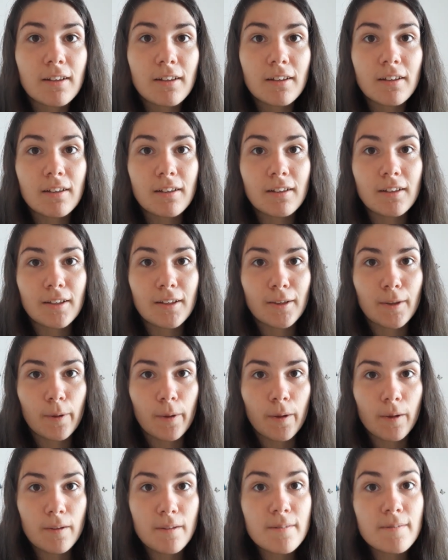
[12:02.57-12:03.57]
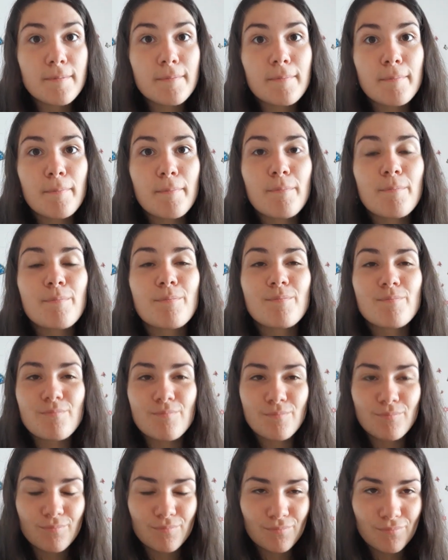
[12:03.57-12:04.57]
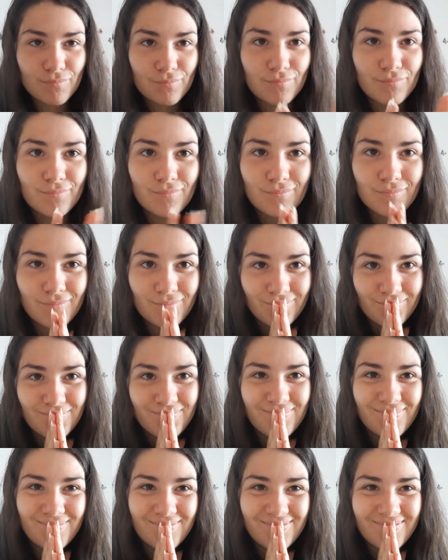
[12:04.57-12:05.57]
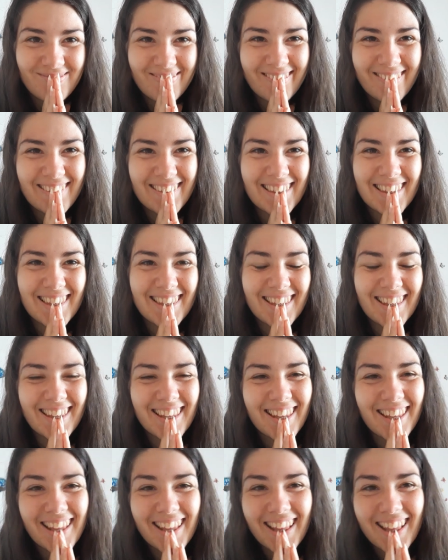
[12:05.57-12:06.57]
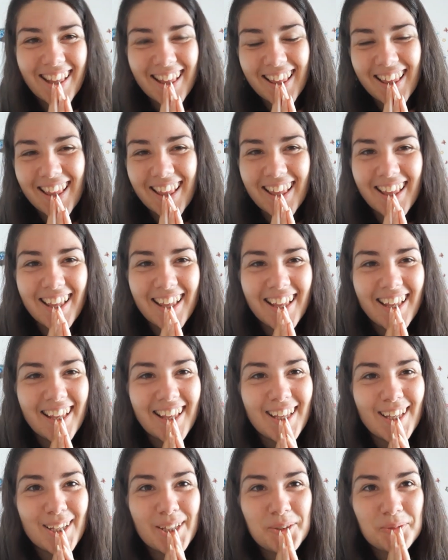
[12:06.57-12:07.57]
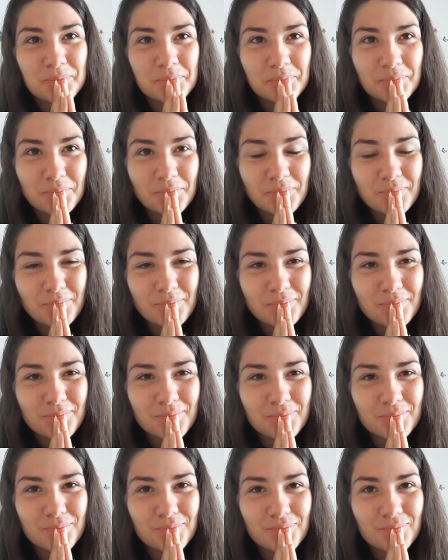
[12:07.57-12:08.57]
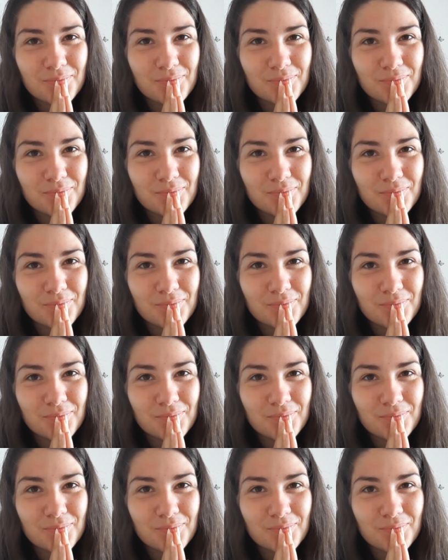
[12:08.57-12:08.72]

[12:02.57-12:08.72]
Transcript: (no one is talking)